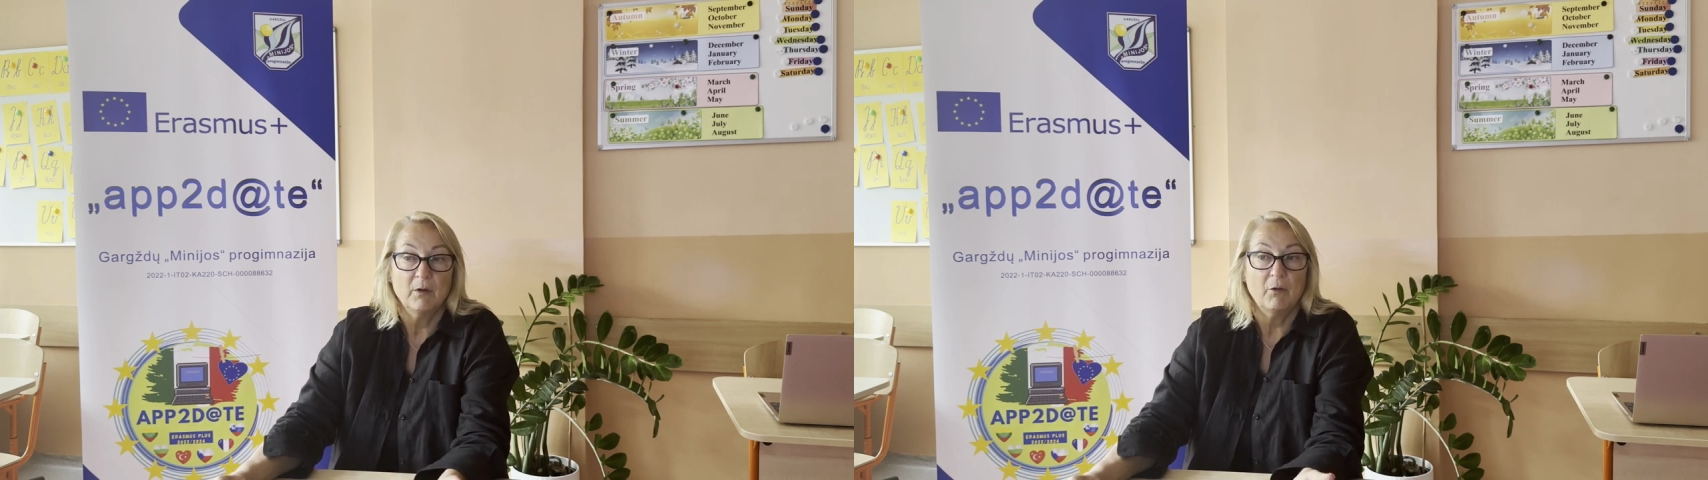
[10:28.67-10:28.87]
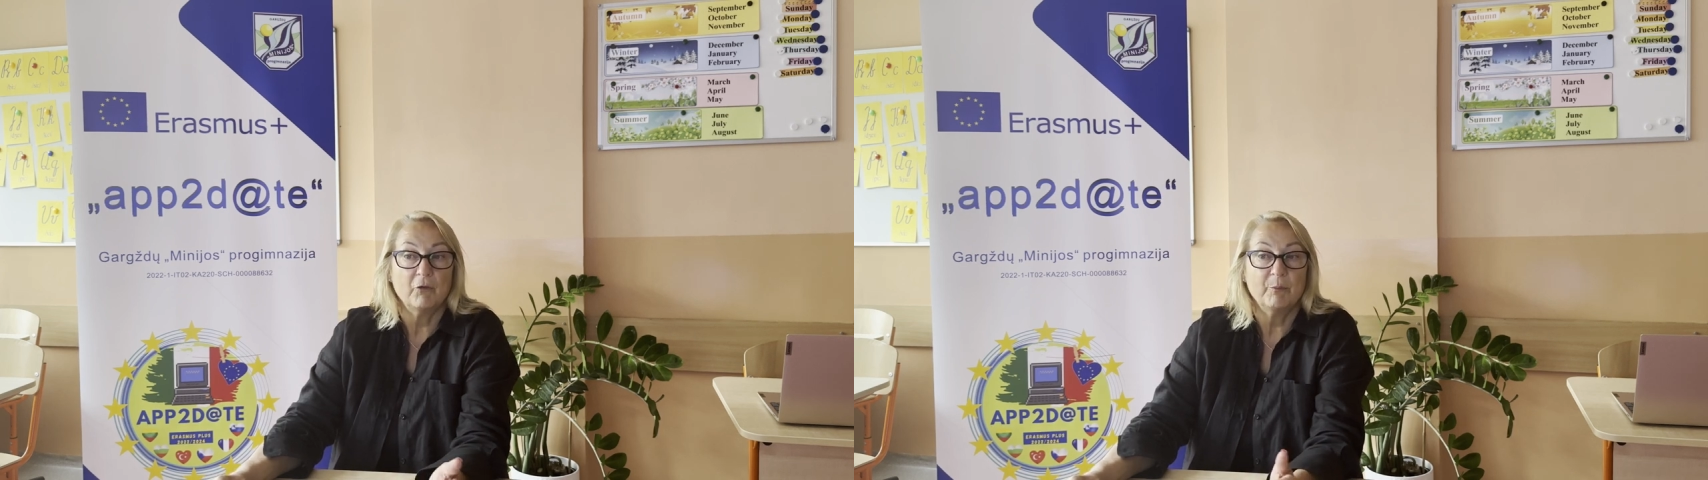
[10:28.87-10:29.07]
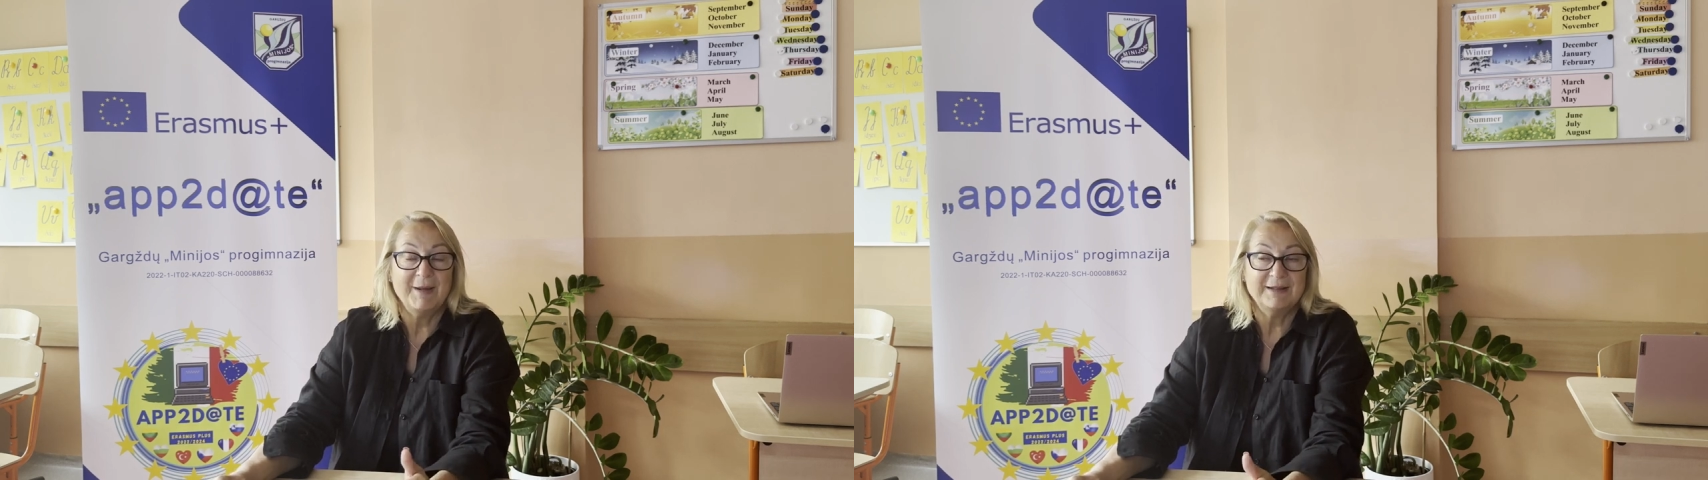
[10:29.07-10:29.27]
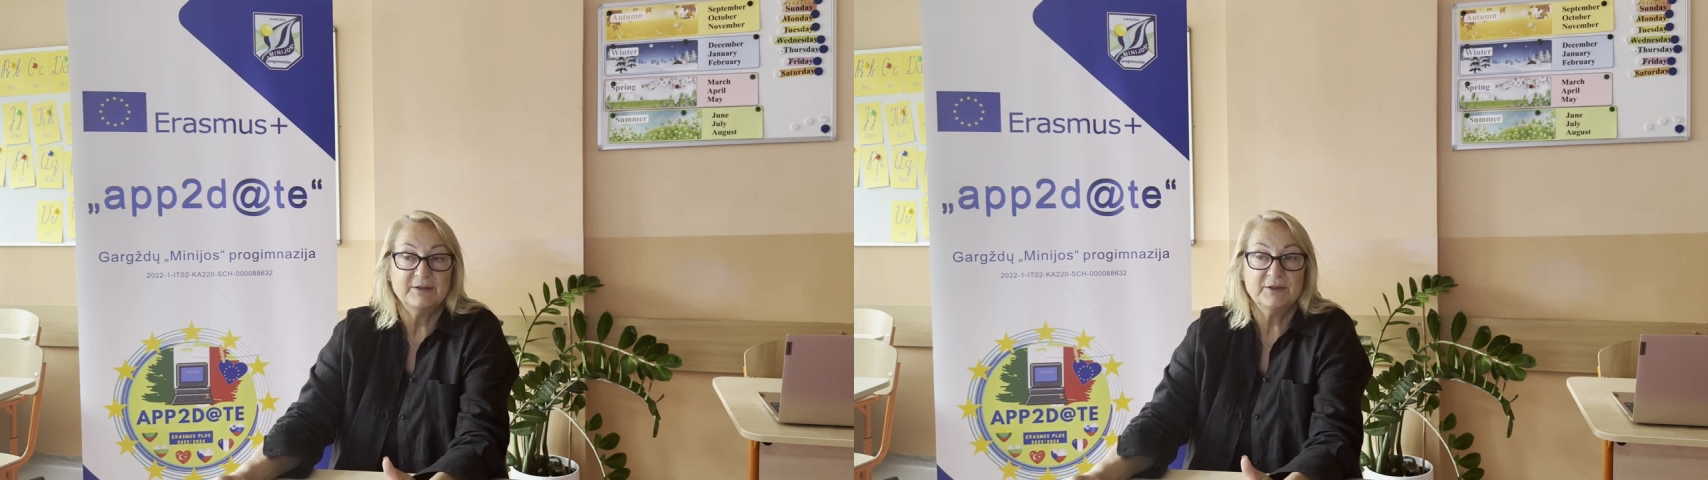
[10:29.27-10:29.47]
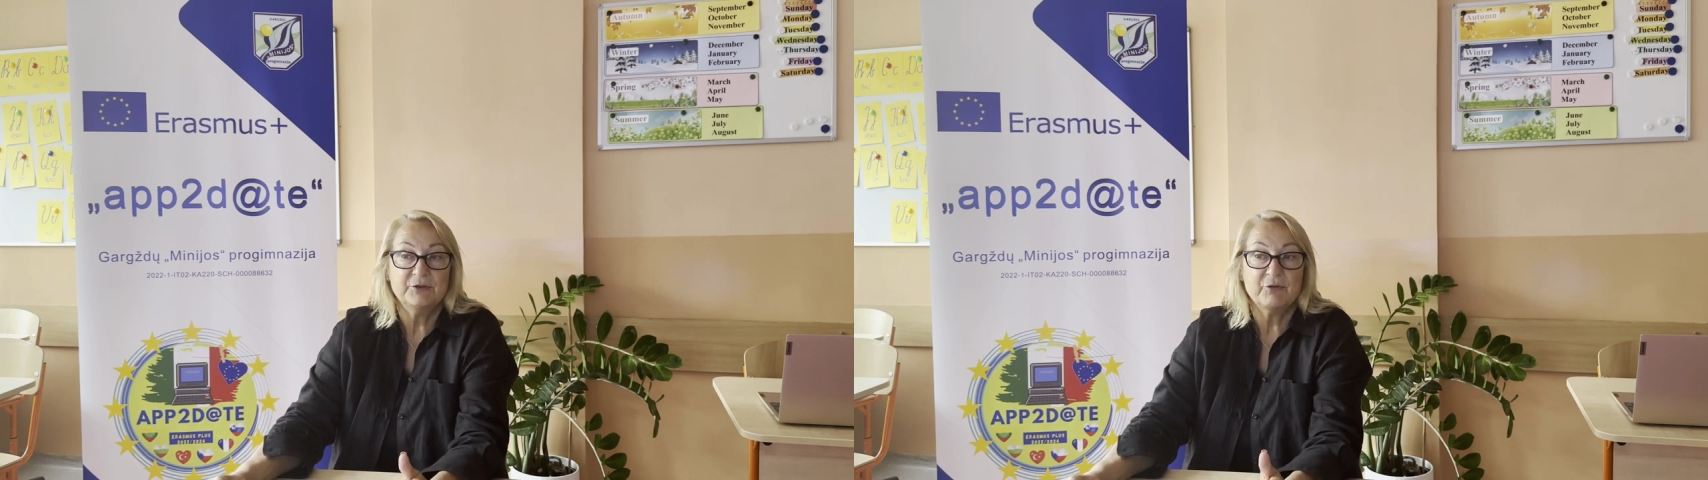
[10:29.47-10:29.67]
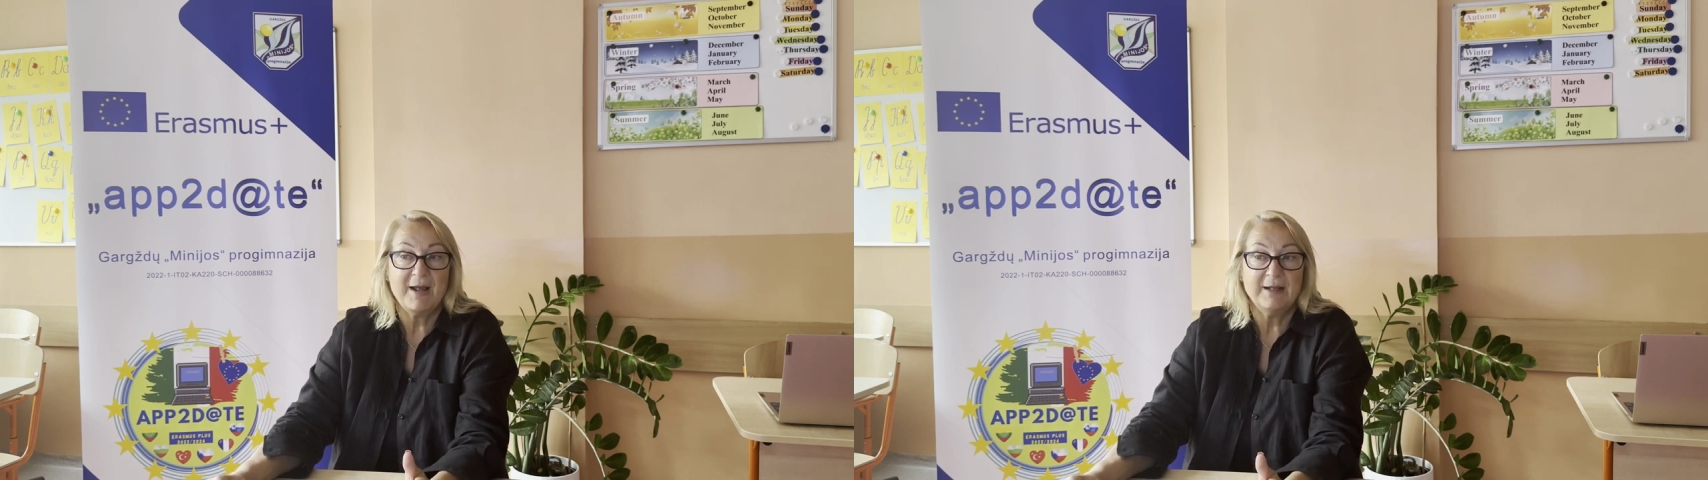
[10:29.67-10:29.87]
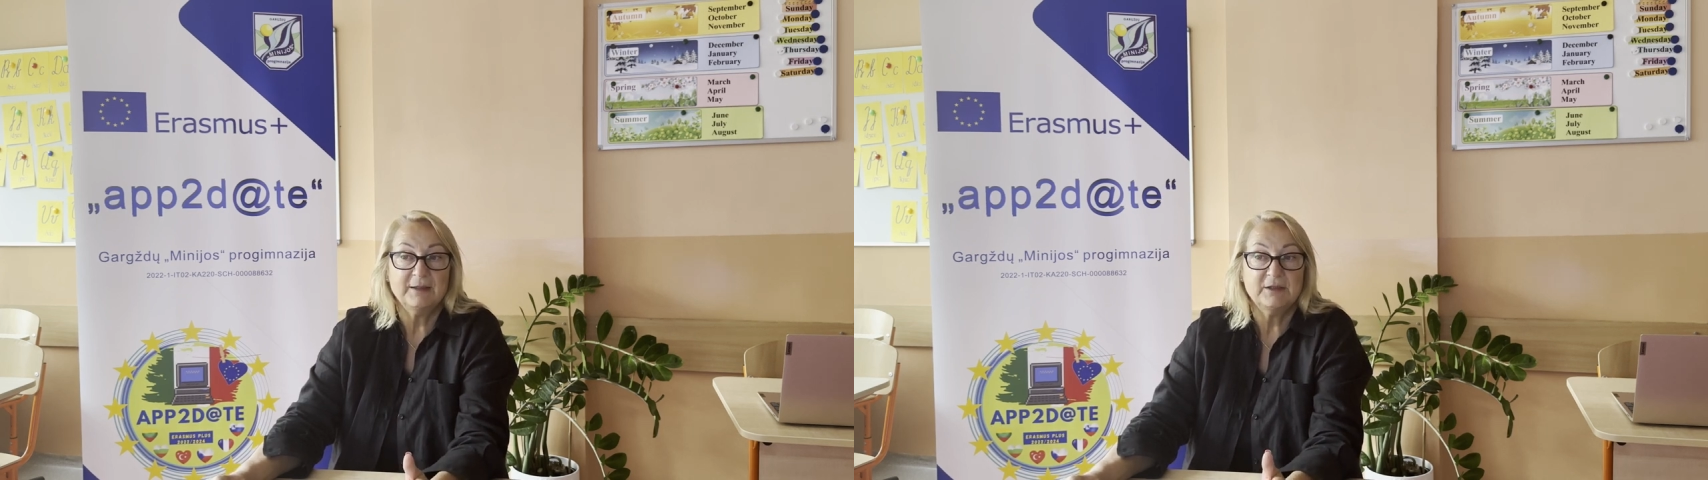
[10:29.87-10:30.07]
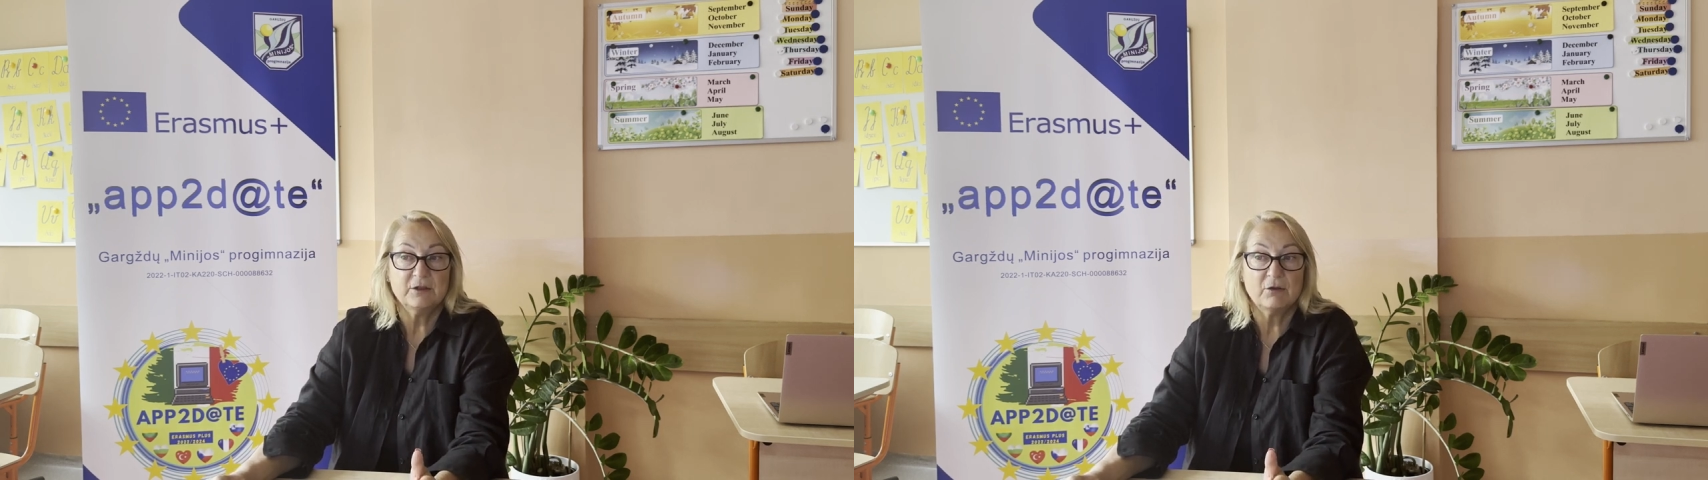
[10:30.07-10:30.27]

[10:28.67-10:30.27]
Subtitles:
augmented reality